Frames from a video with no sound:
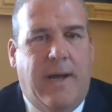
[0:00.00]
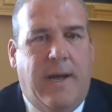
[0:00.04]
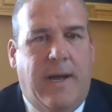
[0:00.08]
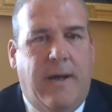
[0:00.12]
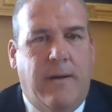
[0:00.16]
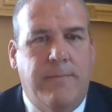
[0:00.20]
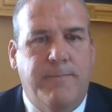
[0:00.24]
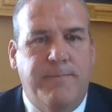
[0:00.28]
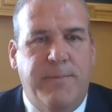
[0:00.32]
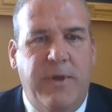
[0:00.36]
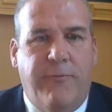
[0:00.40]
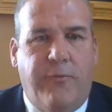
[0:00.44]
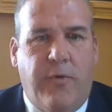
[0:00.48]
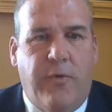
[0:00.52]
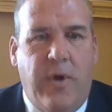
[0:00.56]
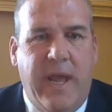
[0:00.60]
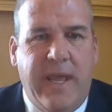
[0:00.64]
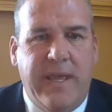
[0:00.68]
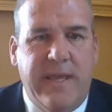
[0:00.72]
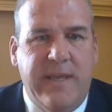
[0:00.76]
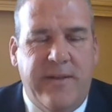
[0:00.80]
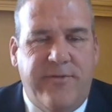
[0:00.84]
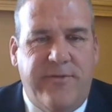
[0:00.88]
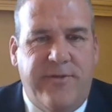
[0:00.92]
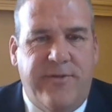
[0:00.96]
I'll be
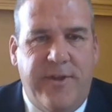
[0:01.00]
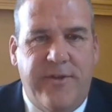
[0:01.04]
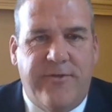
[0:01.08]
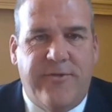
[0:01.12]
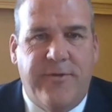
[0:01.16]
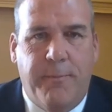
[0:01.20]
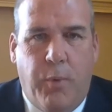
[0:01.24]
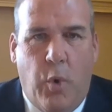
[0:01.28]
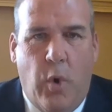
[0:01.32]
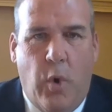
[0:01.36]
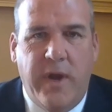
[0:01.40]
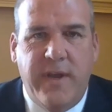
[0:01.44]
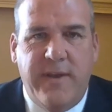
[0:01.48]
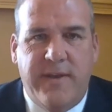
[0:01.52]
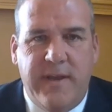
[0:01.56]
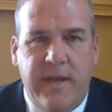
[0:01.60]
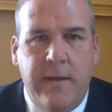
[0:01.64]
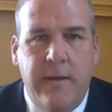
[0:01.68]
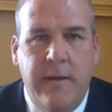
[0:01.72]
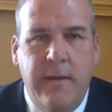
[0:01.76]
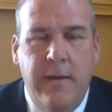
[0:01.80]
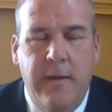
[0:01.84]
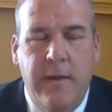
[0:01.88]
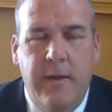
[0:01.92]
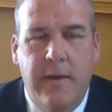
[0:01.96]
frank, it's
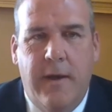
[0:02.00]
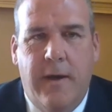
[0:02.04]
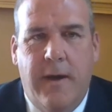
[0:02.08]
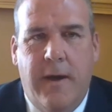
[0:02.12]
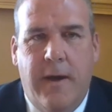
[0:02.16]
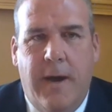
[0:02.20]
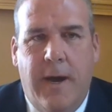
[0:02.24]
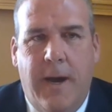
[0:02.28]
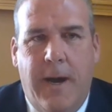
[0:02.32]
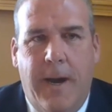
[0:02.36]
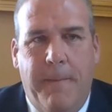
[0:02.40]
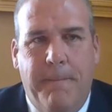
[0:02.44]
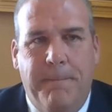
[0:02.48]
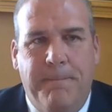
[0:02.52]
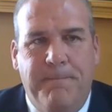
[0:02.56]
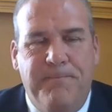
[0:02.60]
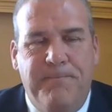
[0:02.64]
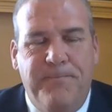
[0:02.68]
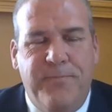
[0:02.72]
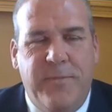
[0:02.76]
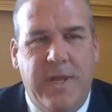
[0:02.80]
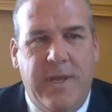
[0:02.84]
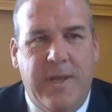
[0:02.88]
disappointing to